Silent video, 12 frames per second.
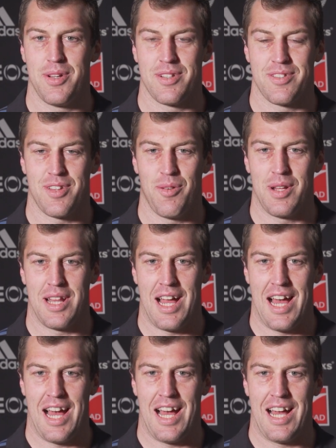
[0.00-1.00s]
It's still in
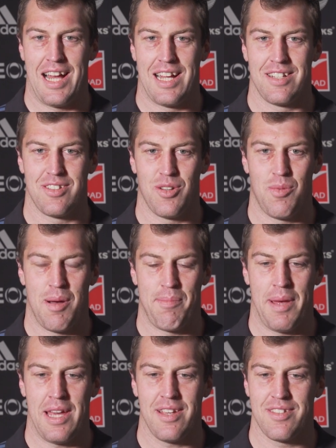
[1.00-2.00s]
one
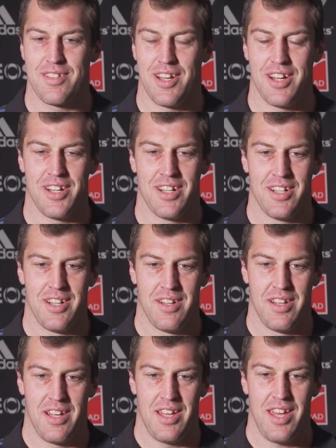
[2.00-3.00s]
piece. So
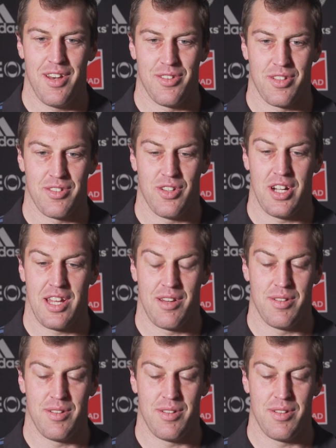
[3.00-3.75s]
yeah, it's exciting.